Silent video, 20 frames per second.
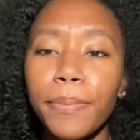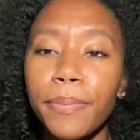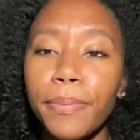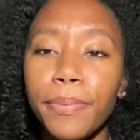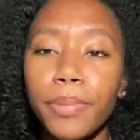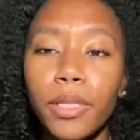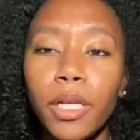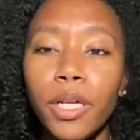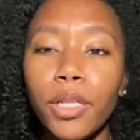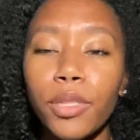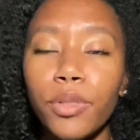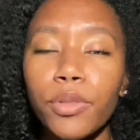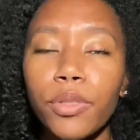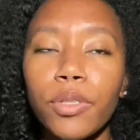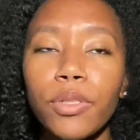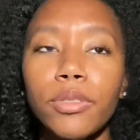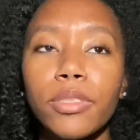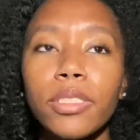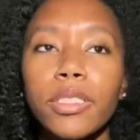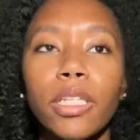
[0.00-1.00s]
blood
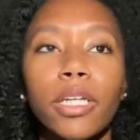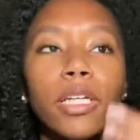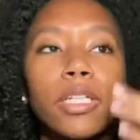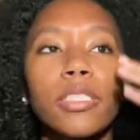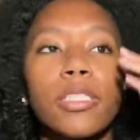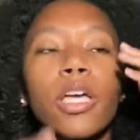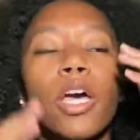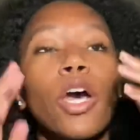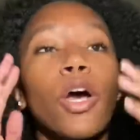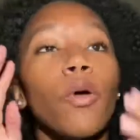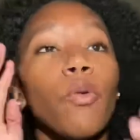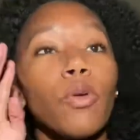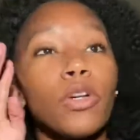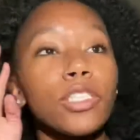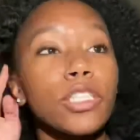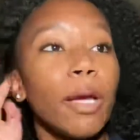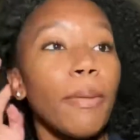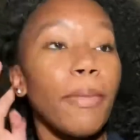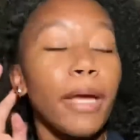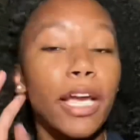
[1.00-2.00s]
glucose sticks,
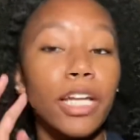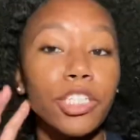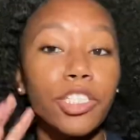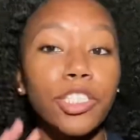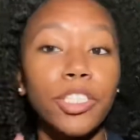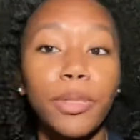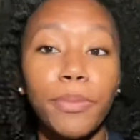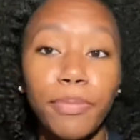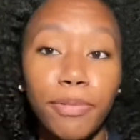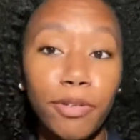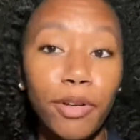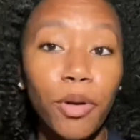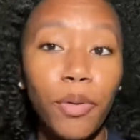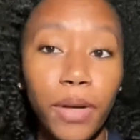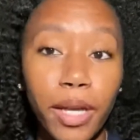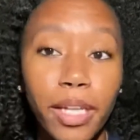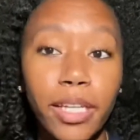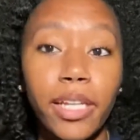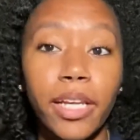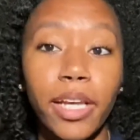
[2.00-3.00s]
which I'm actually a pro
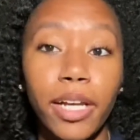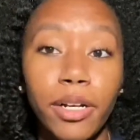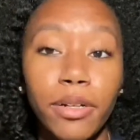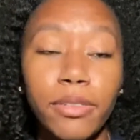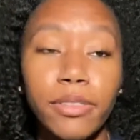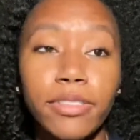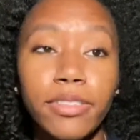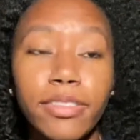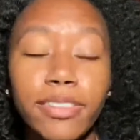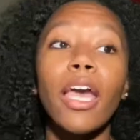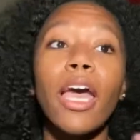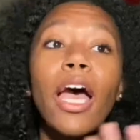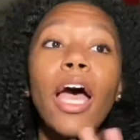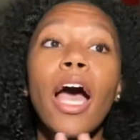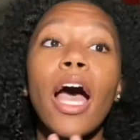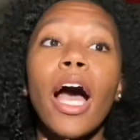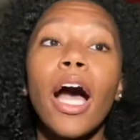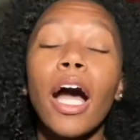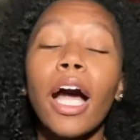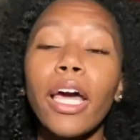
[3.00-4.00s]
at now.
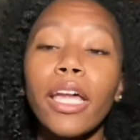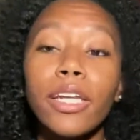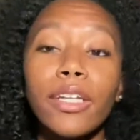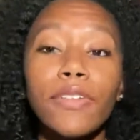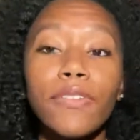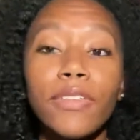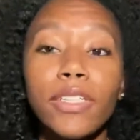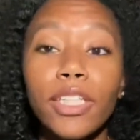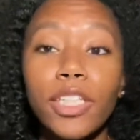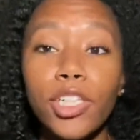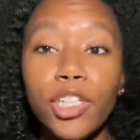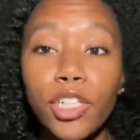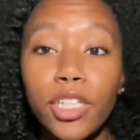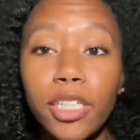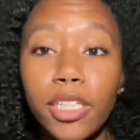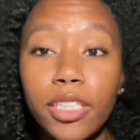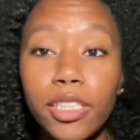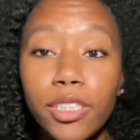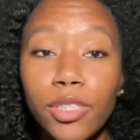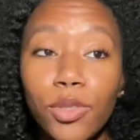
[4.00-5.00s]
I didn't really learn
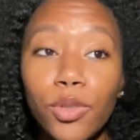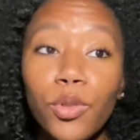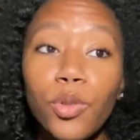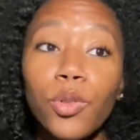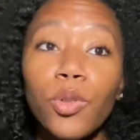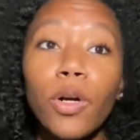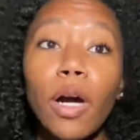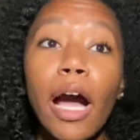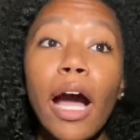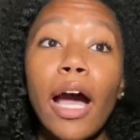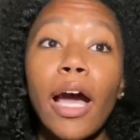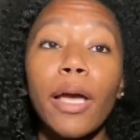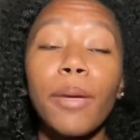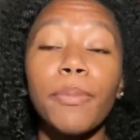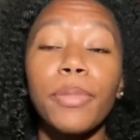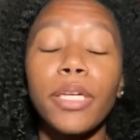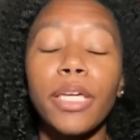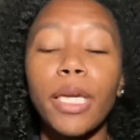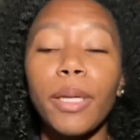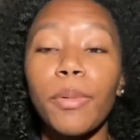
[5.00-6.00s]
it in school. I
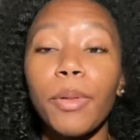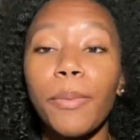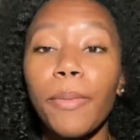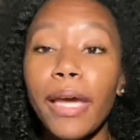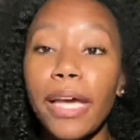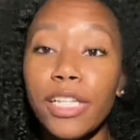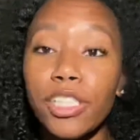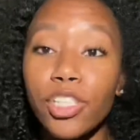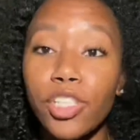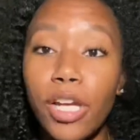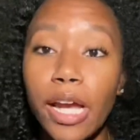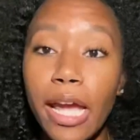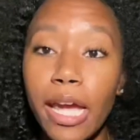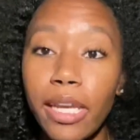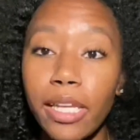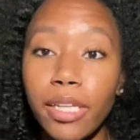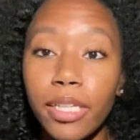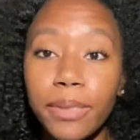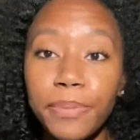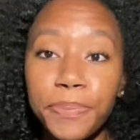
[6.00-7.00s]
became a master
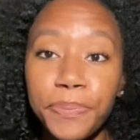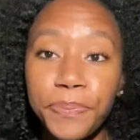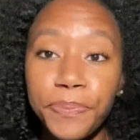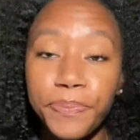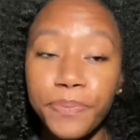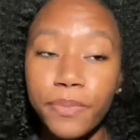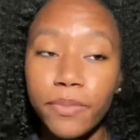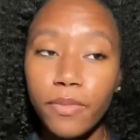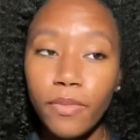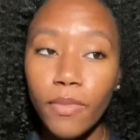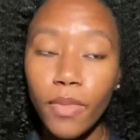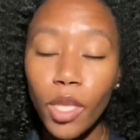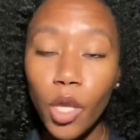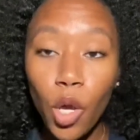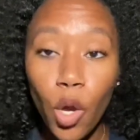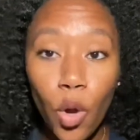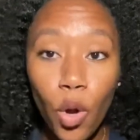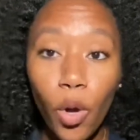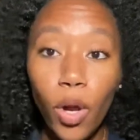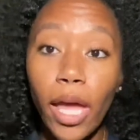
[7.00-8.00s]
at it
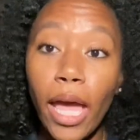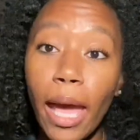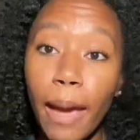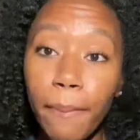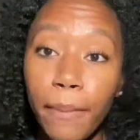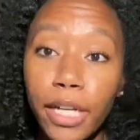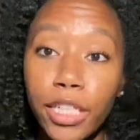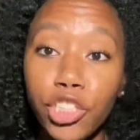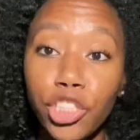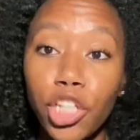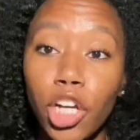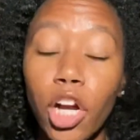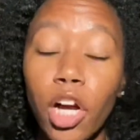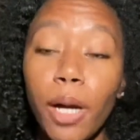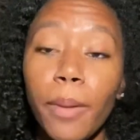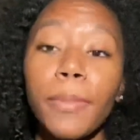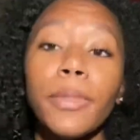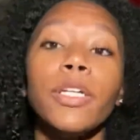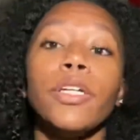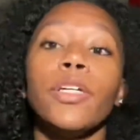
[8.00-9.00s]
at my job,